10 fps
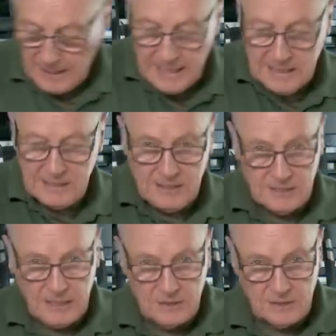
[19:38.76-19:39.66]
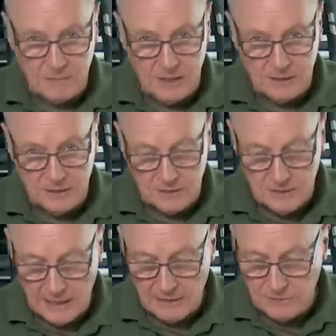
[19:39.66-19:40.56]
80 centimetres
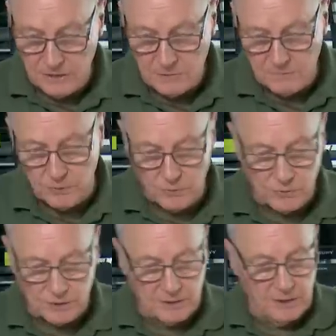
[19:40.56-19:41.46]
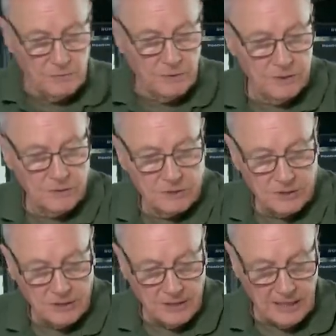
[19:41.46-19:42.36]
down this board, where you can
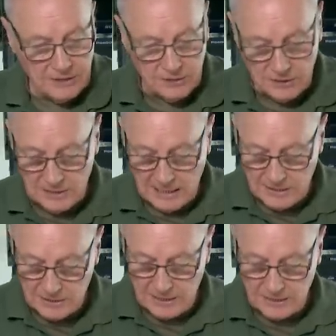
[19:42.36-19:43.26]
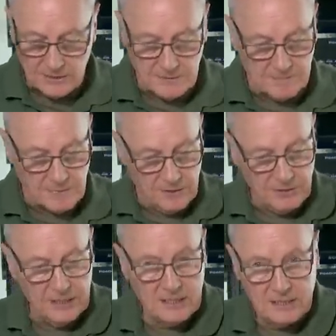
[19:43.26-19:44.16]
see the edge of the Celotex,
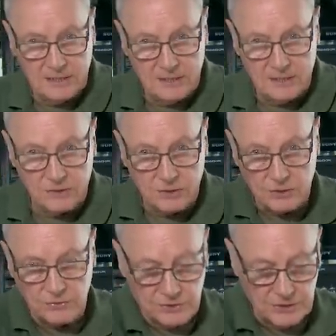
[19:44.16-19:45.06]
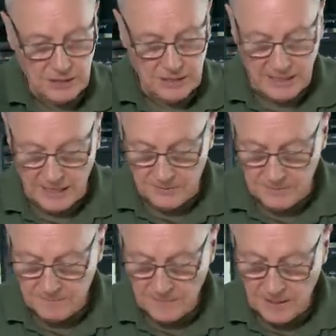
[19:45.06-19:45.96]
this distance across here
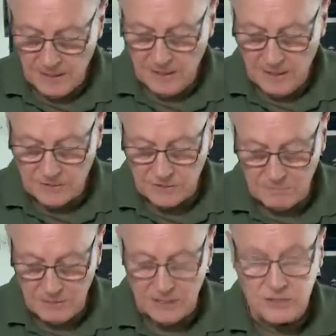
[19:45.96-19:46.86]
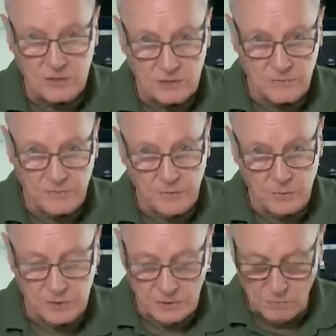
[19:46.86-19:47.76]
now is diminished to
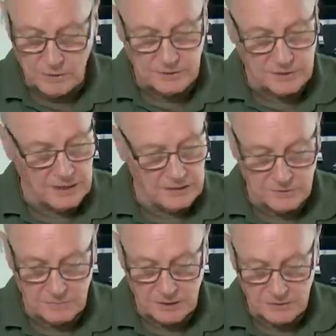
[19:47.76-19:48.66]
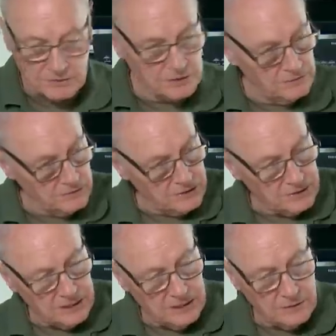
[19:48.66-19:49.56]
41 centimetres, so you can
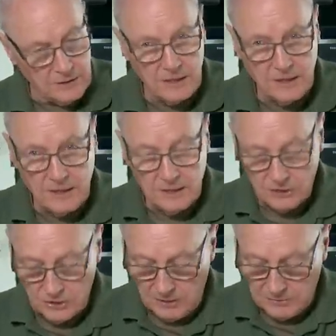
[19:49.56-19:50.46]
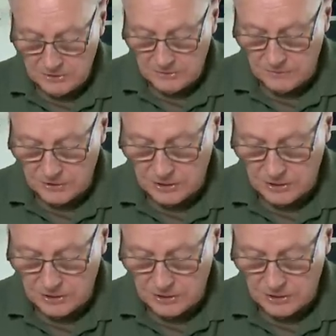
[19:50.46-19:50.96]
see the sharpness of the